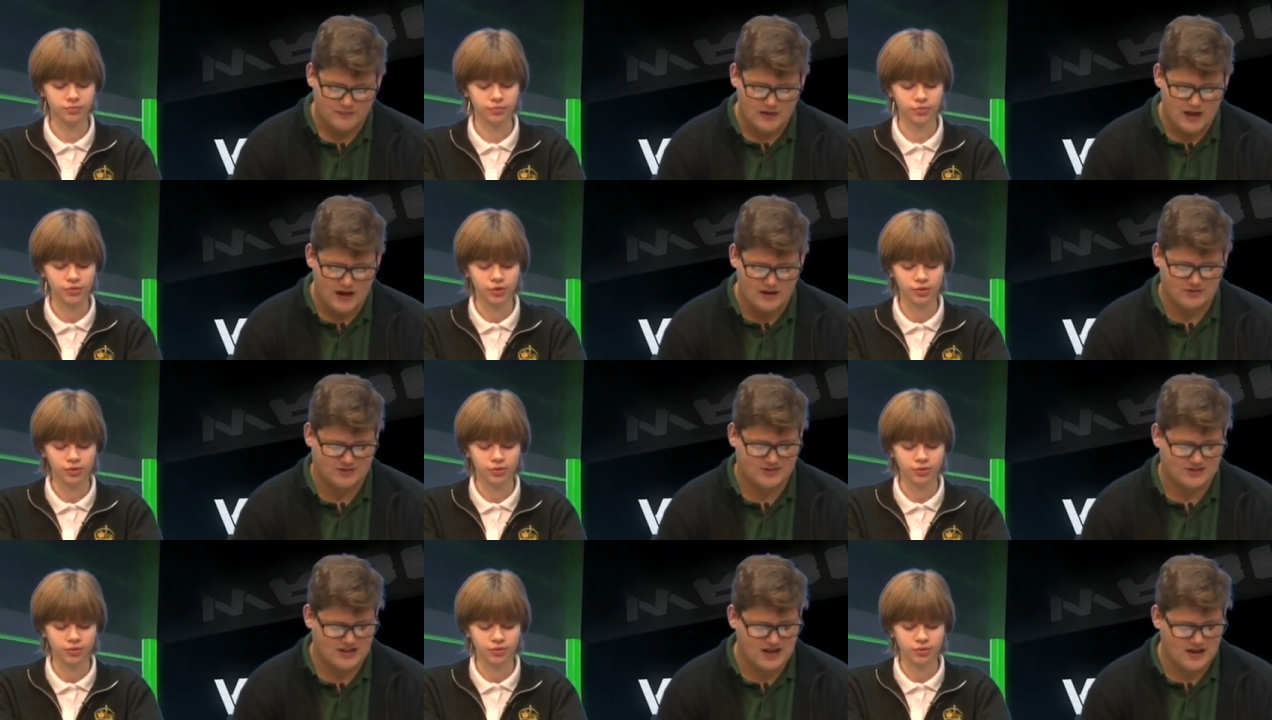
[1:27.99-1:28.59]

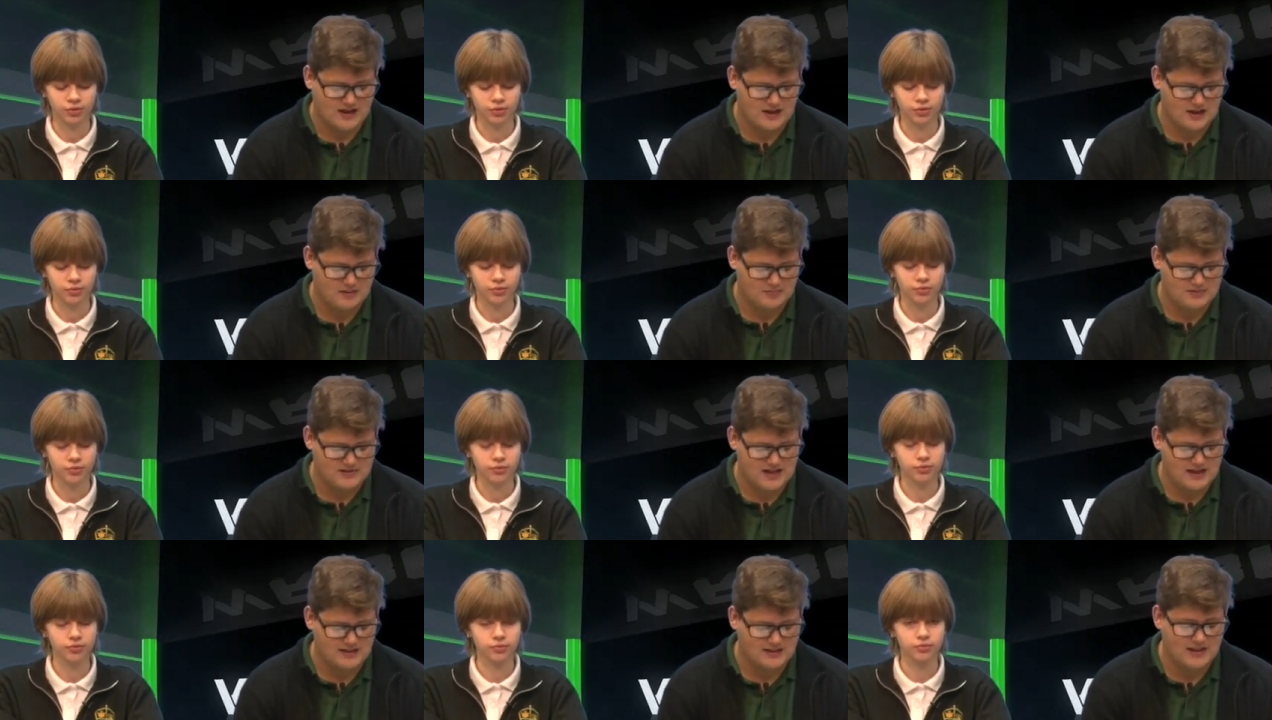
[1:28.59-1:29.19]
Speaker 1: Our sign
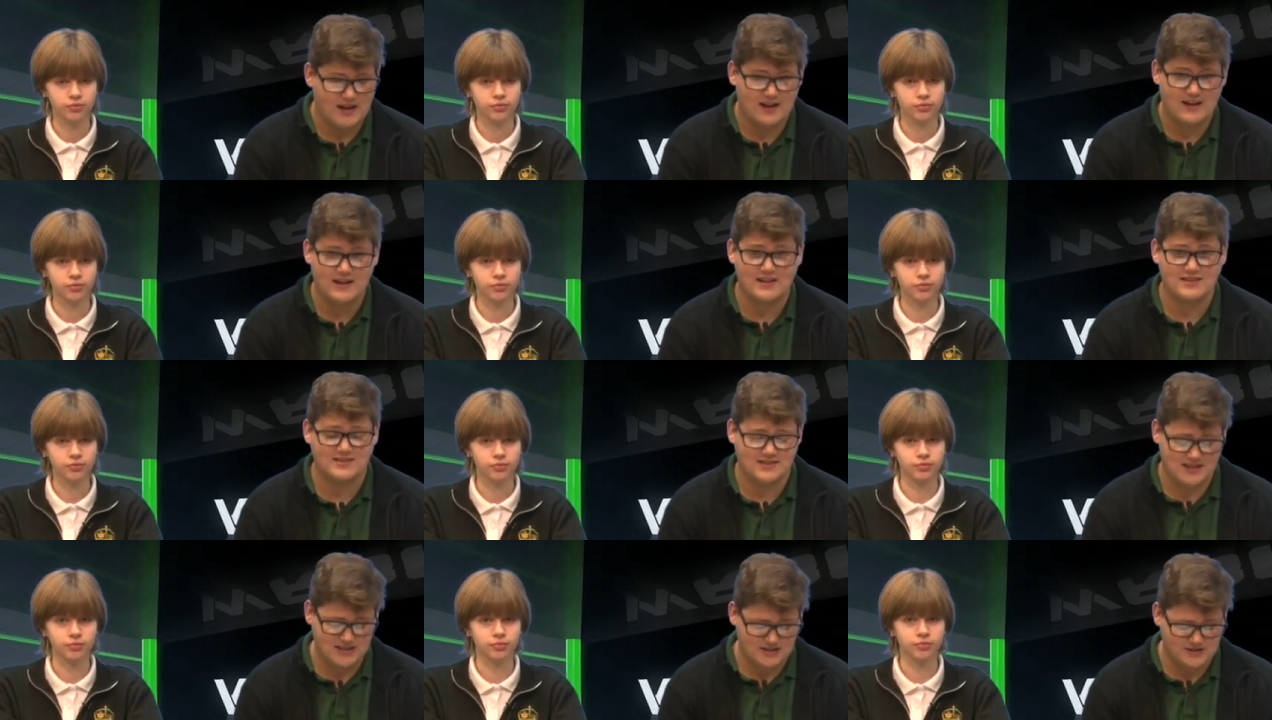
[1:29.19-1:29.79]
up deadline
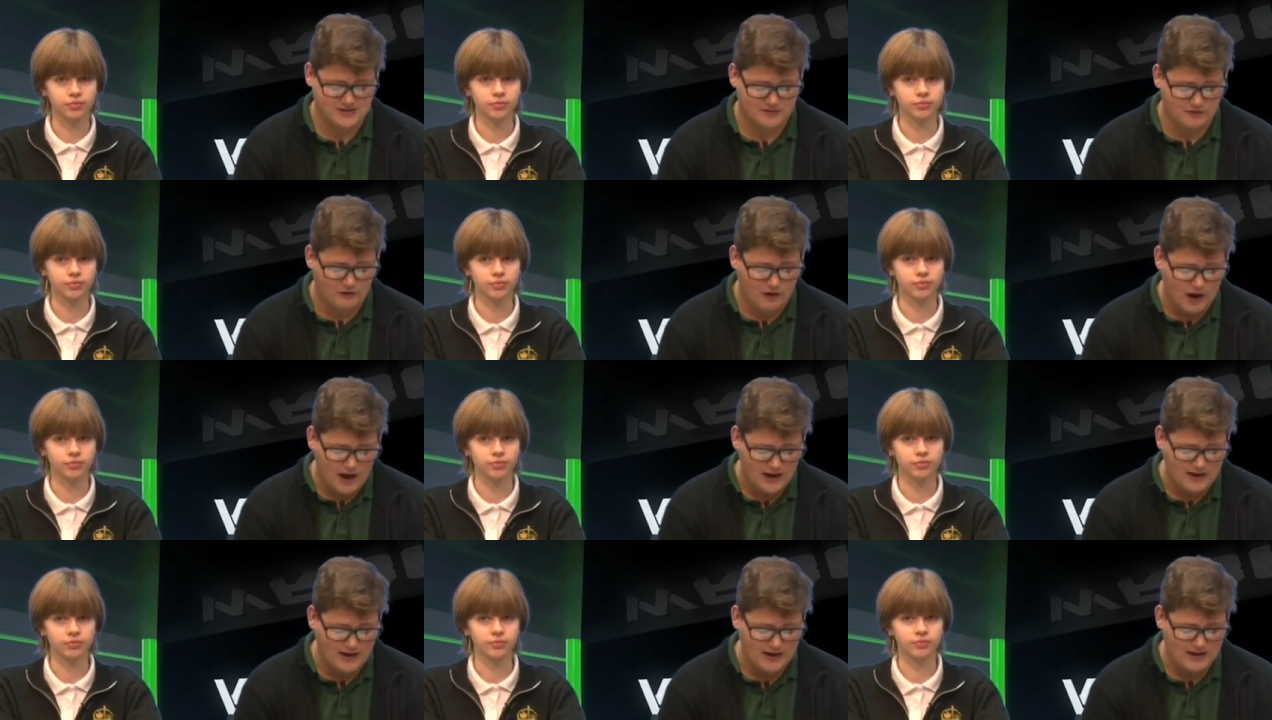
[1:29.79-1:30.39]
is this Friday,